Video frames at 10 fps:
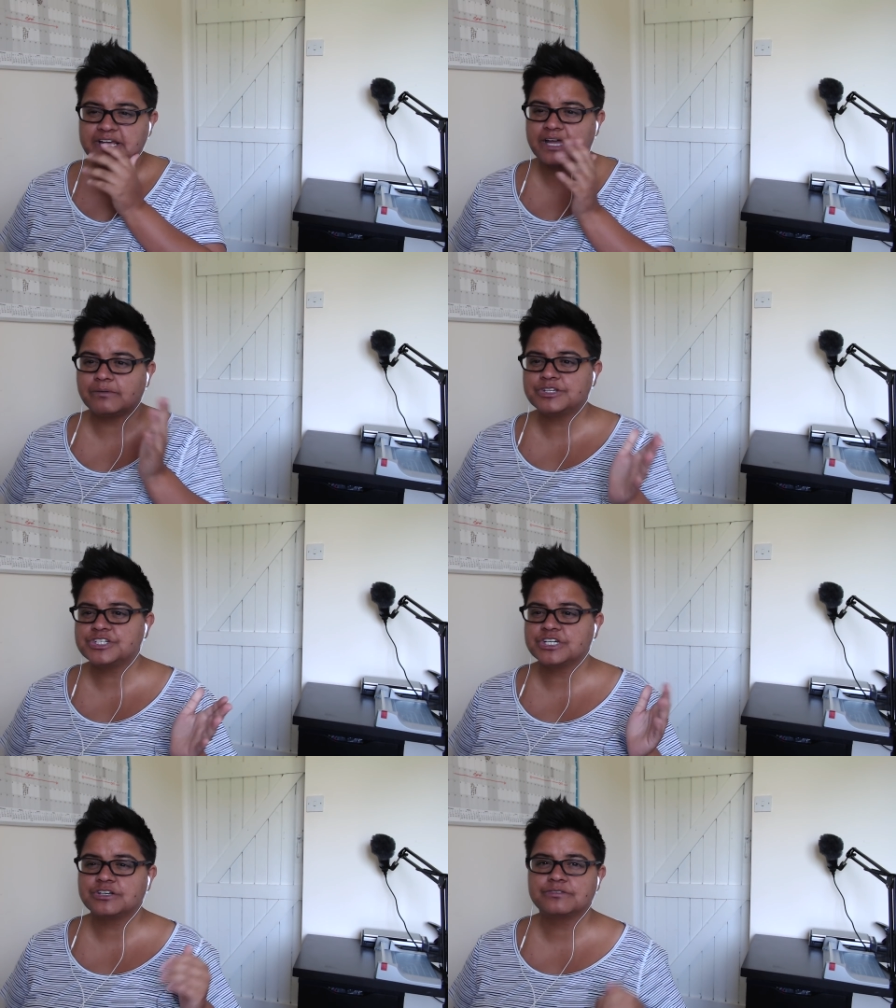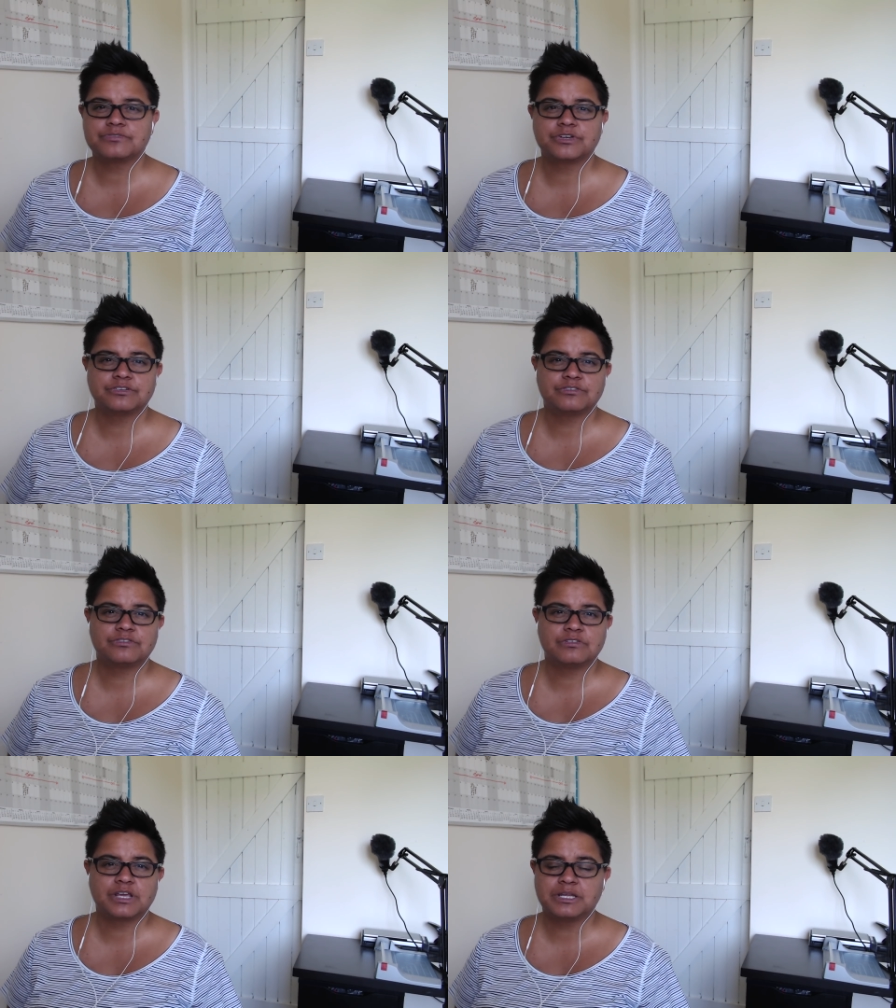how is she gonna find
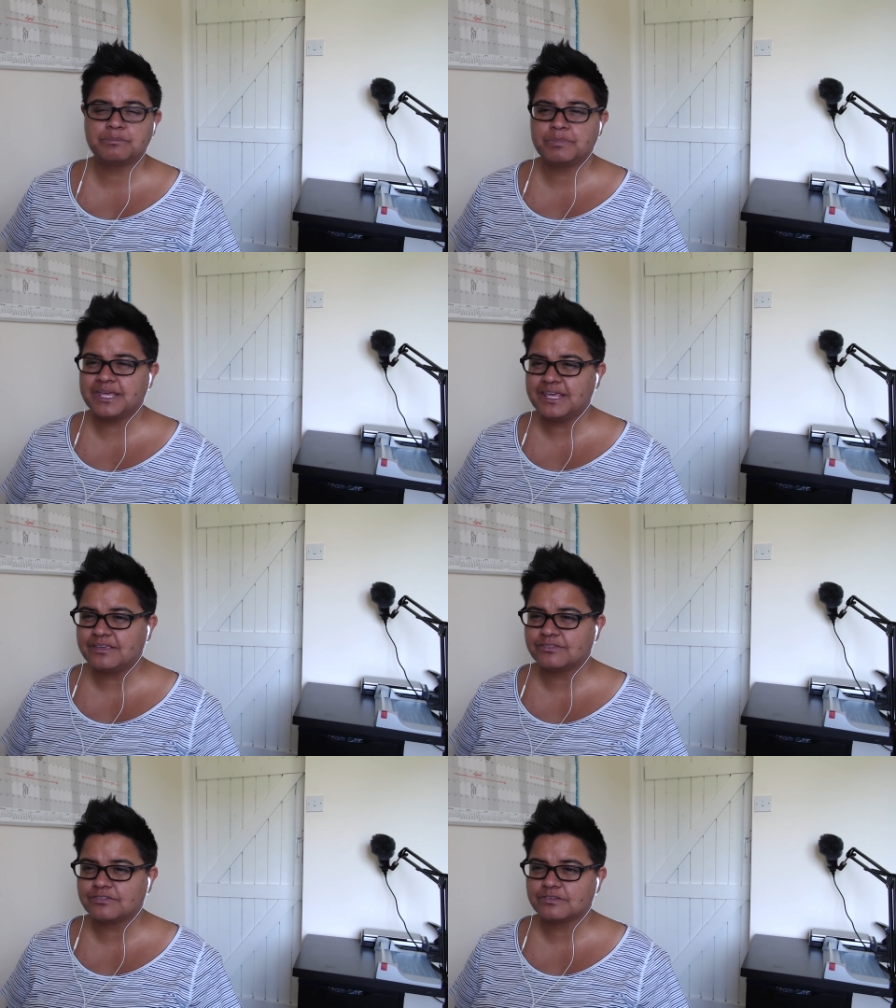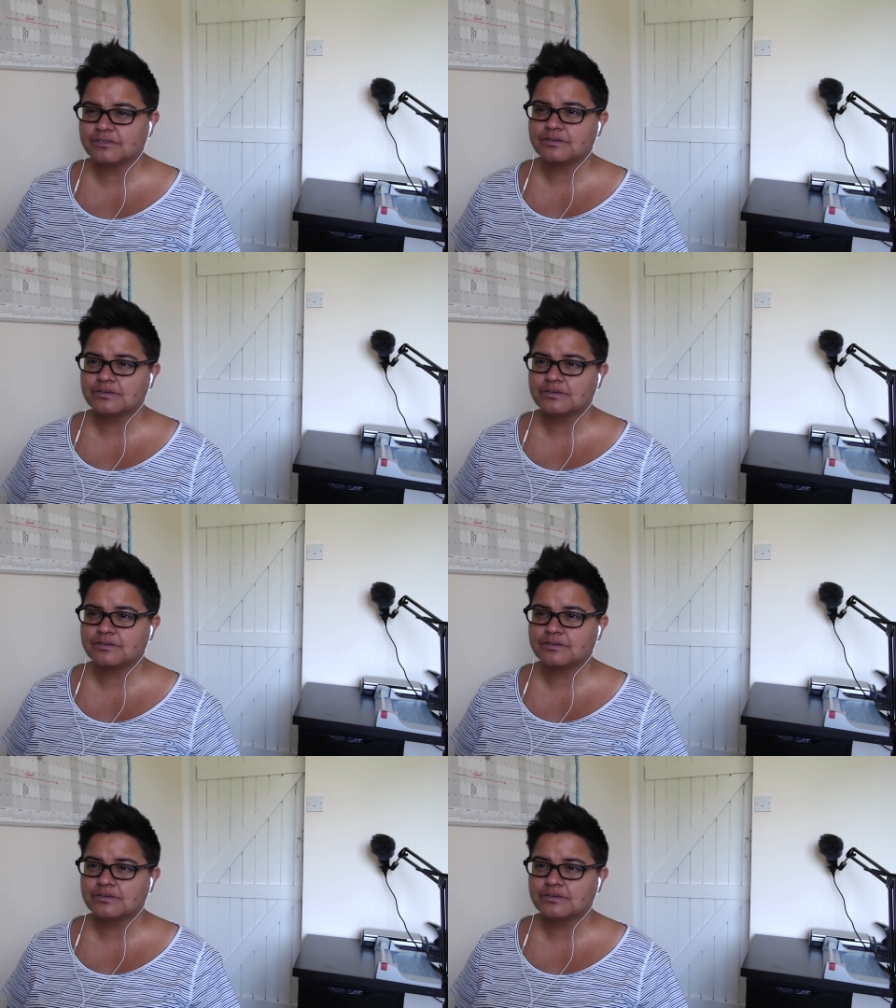any peace?